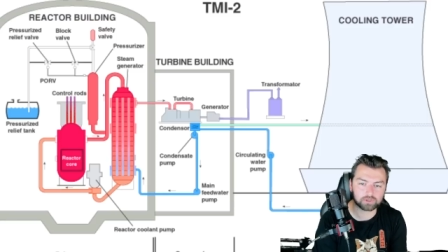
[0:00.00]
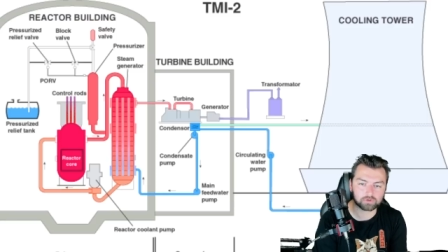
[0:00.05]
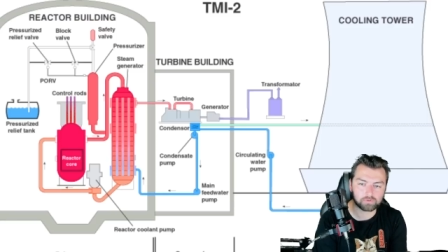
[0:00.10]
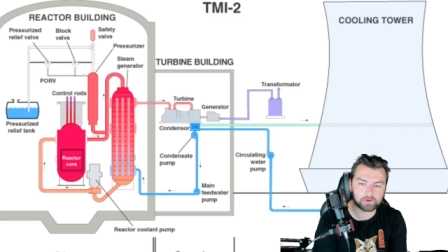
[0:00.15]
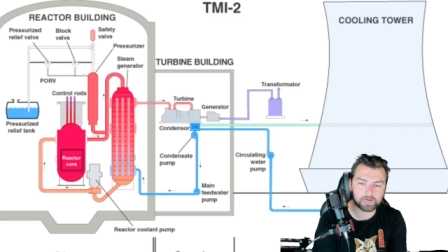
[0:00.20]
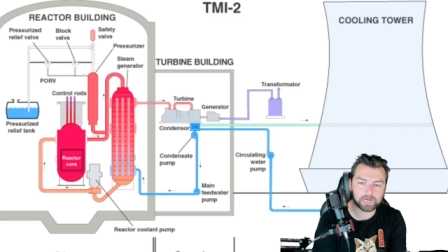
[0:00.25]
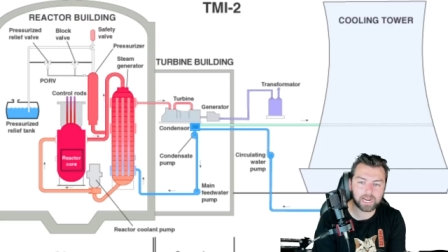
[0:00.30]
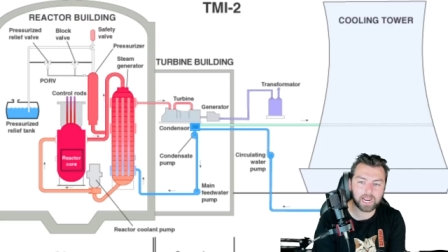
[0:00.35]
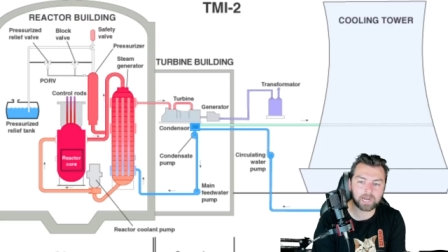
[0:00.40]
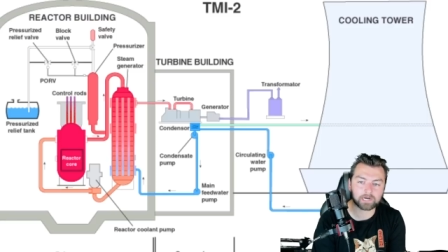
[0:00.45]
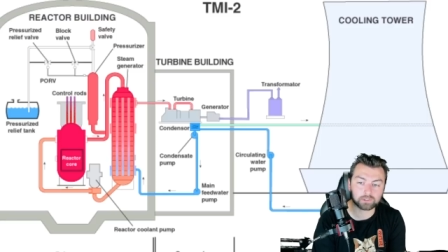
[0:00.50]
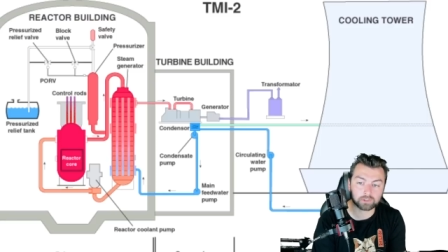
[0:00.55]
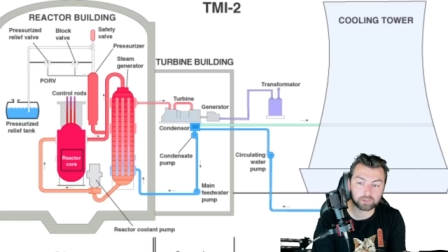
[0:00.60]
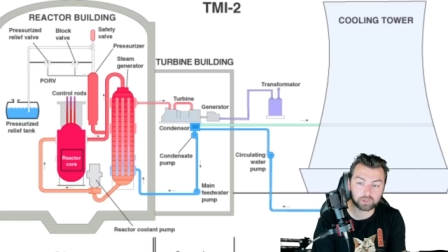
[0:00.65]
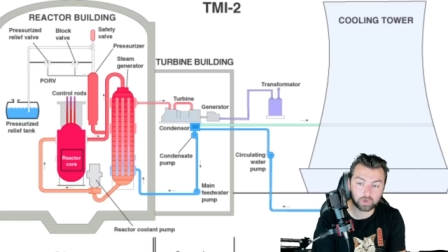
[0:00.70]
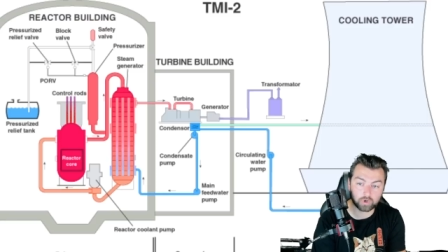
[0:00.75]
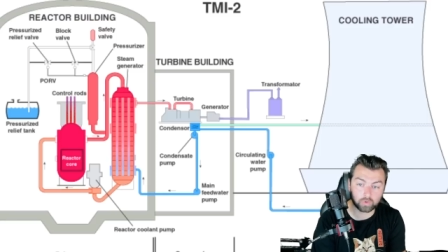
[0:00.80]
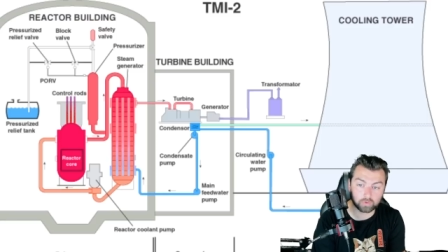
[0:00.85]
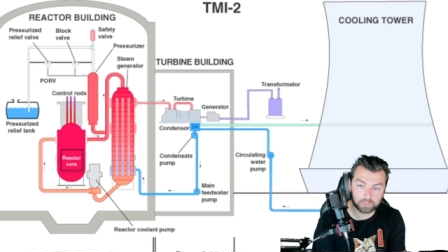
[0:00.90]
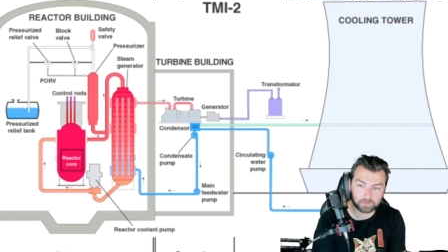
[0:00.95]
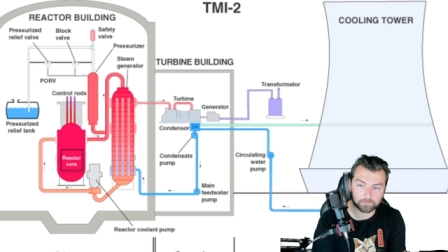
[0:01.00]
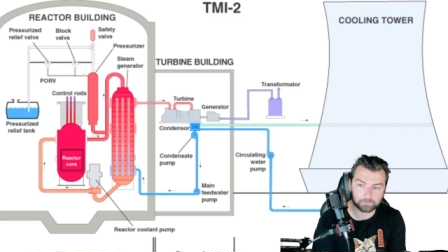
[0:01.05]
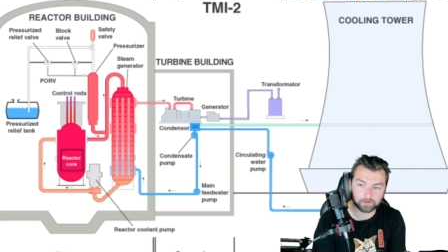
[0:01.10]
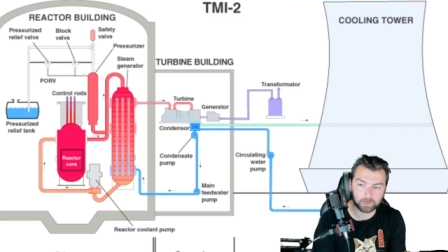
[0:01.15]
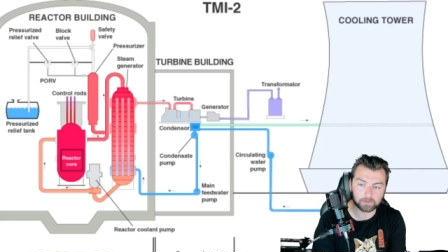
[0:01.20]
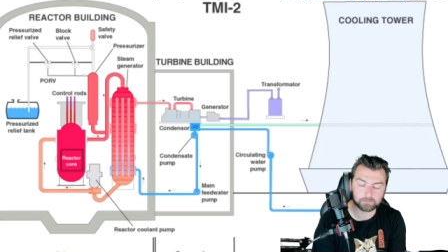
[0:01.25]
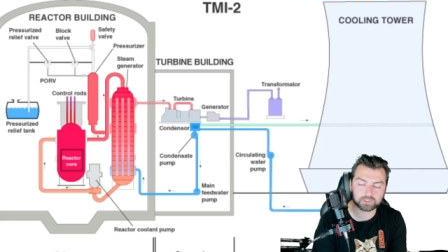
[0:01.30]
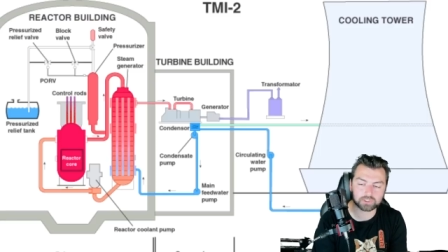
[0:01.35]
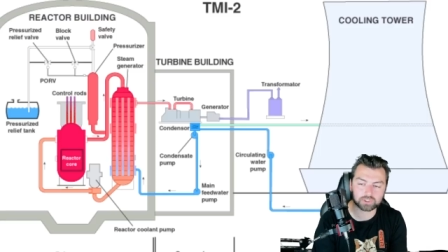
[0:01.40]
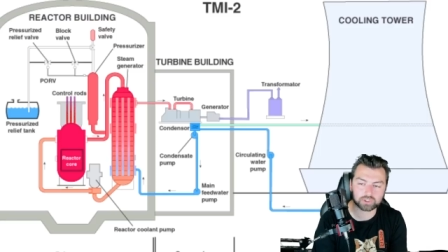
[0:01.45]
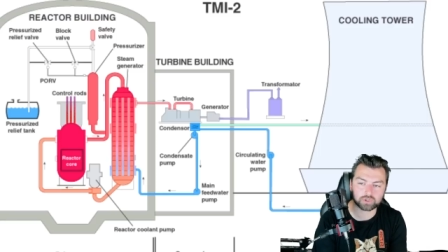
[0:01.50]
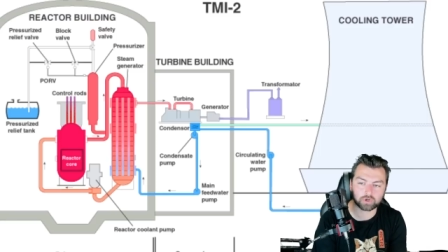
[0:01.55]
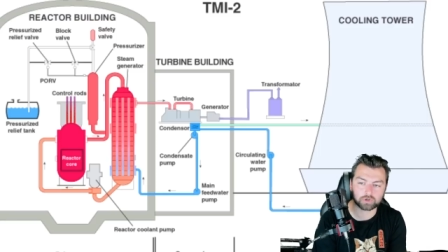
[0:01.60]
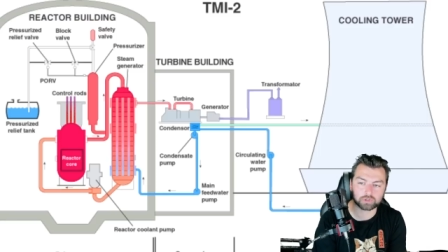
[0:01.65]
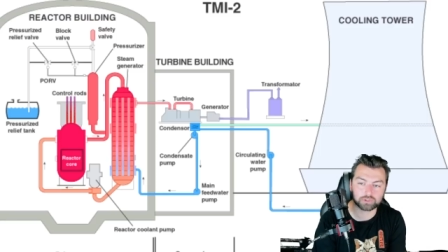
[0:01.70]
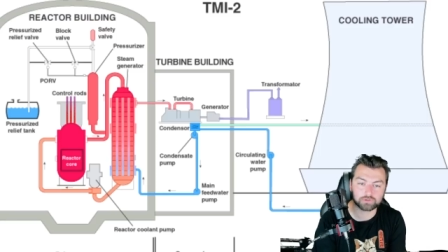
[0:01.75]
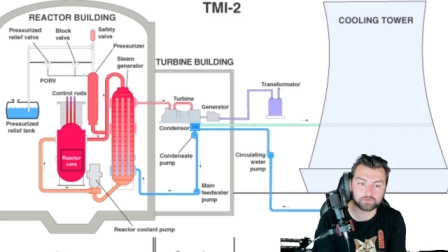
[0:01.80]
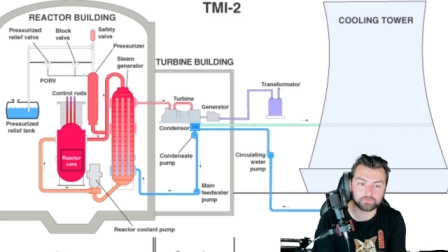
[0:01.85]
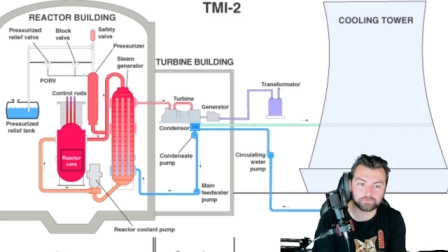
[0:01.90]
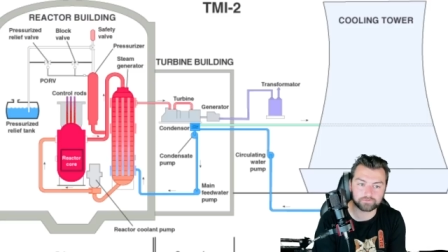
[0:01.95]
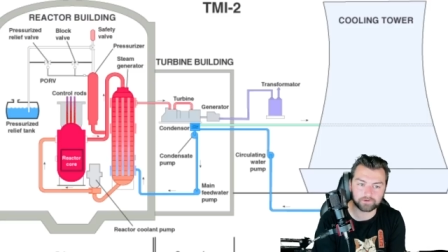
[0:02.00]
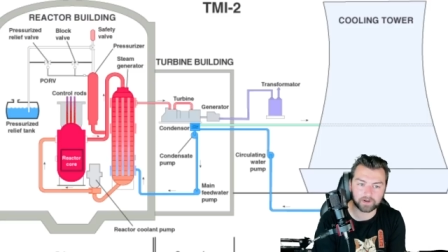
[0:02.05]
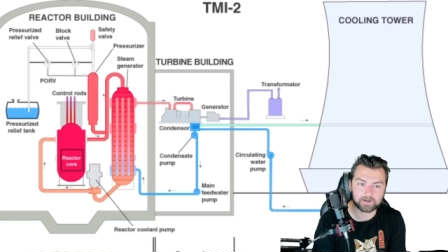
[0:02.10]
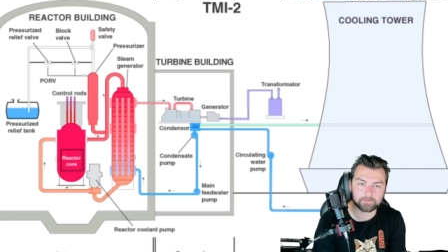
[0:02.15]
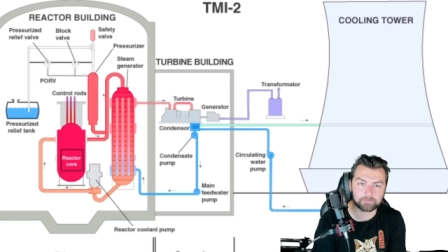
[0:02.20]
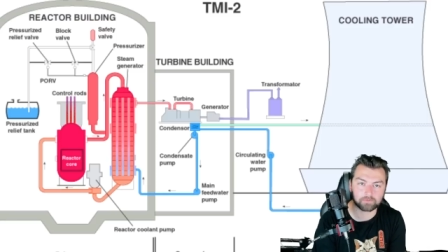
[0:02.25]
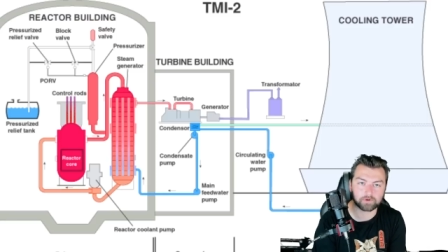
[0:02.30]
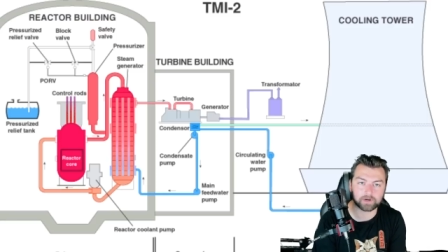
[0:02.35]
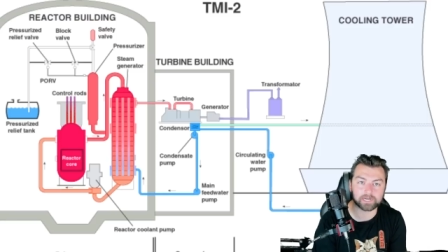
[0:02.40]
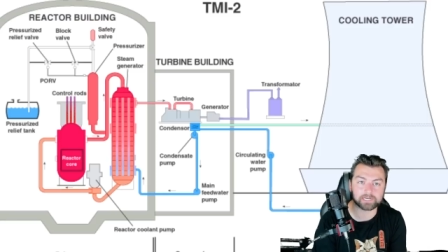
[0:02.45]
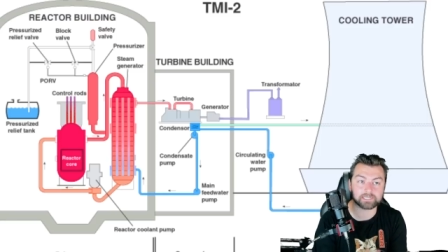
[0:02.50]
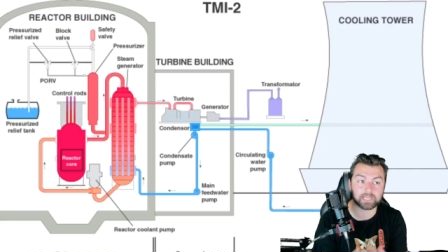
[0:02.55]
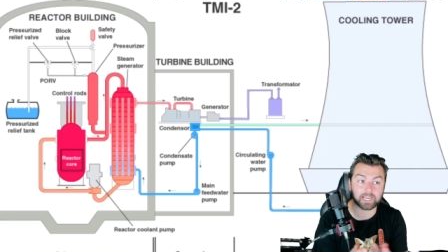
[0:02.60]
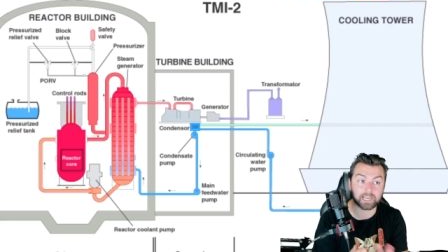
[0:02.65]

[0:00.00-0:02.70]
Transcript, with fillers: the reactor coolant pumps started to vibrate,